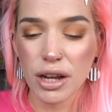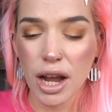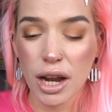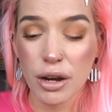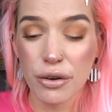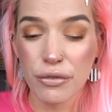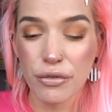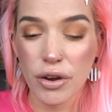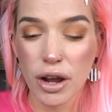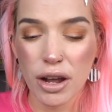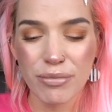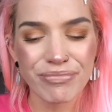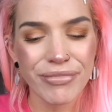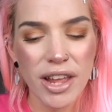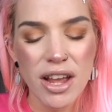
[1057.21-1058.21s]
kind of
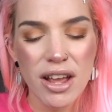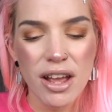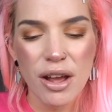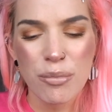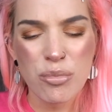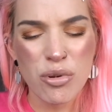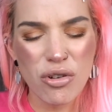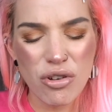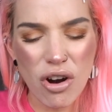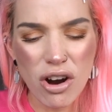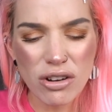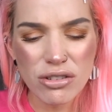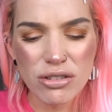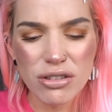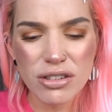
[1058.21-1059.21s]

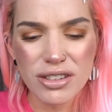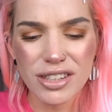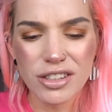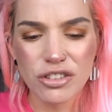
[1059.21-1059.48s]
product.